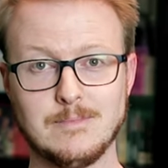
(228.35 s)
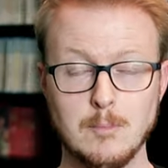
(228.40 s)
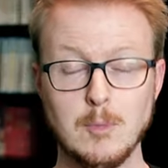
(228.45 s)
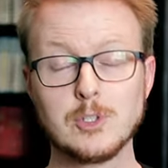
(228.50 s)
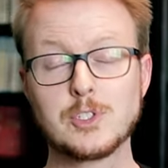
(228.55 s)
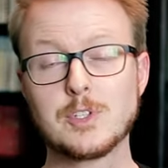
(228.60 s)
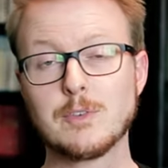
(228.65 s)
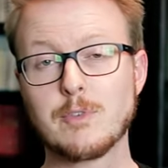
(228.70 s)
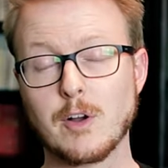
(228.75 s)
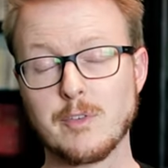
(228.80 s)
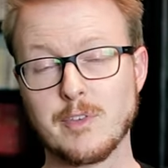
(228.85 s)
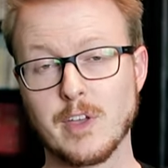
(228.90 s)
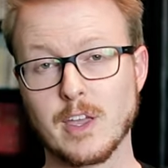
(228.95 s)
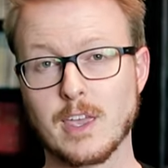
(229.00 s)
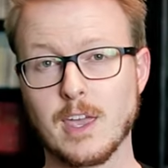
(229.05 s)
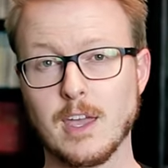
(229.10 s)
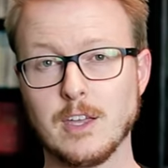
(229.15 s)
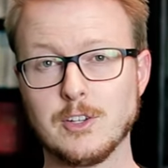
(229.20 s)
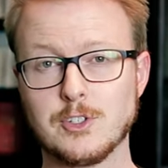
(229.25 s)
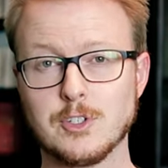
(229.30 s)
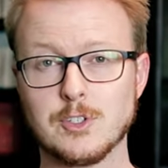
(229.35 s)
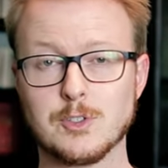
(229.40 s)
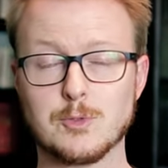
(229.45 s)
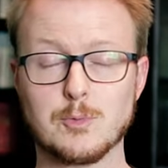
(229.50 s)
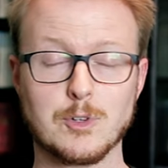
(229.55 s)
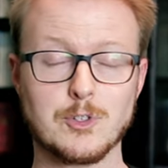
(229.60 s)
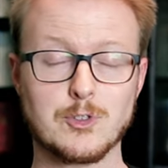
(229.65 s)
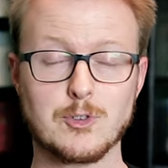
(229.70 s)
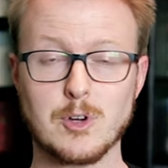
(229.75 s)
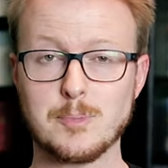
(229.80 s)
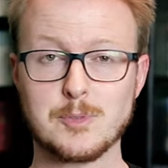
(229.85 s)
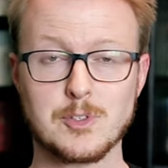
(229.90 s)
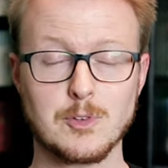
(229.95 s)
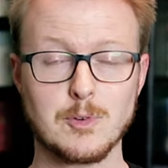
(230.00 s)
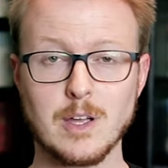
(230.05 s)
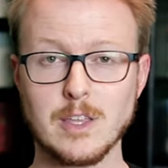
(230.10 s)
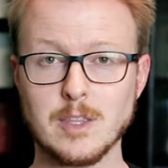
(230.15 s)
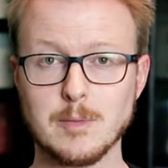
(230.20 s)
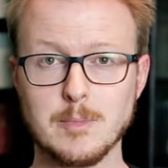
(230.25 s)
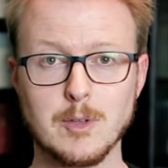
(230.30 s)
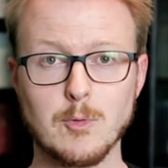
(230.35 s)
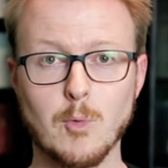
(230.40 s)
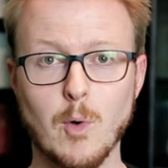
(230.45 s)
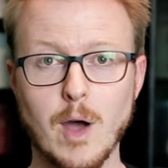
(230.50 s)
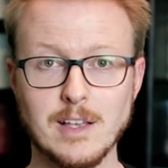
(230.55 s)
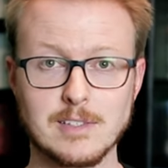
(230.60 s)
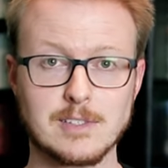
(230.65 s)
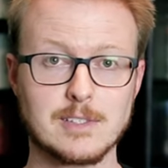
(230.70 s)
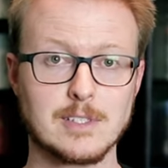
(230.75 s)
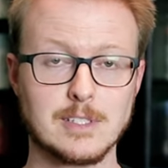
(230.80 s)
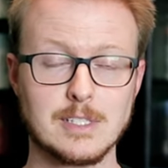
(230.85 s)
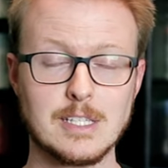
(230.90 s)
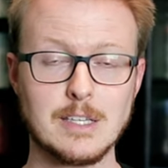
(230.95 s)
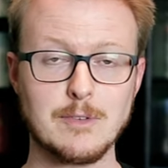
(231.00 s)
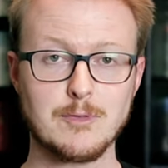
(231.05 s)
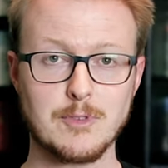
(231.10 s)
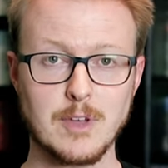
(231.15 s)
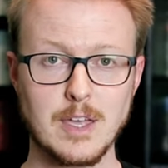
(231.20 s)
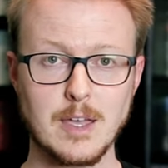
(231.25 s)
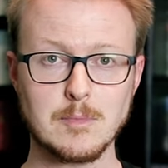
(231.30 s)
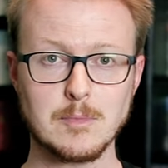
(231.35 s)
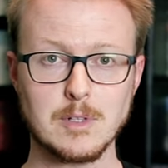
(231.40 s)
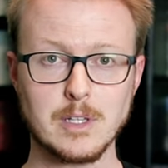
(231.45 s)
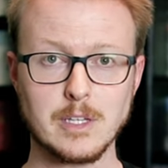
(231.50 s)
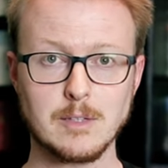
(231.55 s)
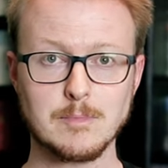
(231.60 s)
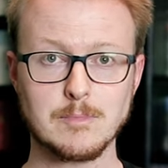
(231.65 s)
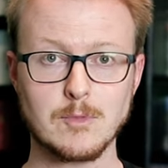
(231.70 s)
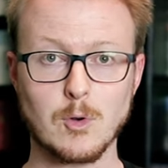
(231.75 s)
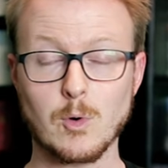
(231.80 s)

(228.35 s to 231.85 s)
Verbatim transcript: Most of our vacations were trips around the Midwest to see family,